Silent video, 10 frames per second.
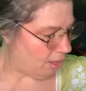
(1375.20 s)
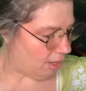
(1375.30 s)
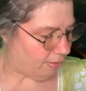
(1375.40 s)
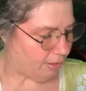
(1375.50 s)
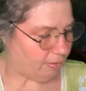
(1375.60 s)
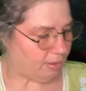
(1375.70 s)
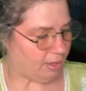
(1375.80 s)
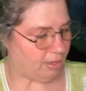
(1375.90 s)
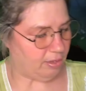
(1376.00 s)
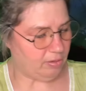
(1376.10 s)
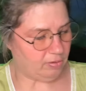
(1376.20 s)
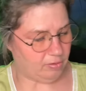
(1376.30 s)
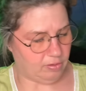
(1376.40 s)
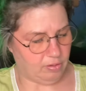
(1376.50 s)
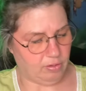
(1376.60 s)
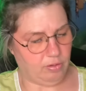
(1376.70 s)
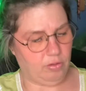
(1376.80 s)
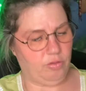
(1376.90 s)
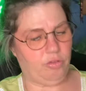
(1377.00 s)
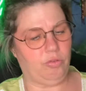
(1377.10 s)
And then this
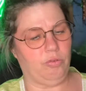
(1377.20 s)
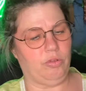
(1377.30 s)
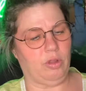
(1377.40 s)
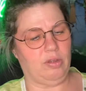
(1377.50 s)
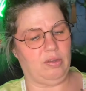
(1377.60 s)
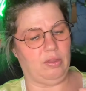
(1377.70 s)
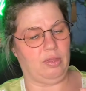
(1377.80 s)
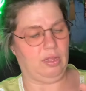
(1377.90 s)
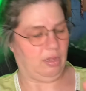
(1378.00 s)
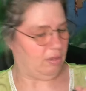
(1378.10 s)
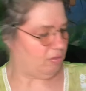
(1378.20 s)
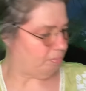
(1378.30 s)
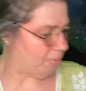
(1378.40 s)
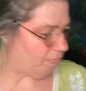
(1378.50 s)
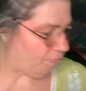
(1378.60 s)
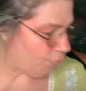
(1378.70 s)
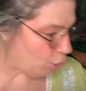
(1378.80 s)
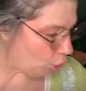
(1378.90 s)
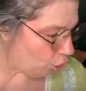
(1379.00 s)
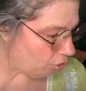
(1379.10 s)
screws onto this, but
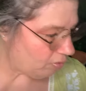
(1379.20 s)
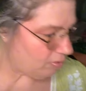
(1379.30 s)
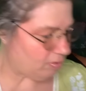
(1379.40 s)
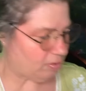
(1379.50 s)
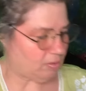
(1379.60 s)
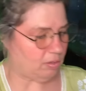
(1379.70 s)
first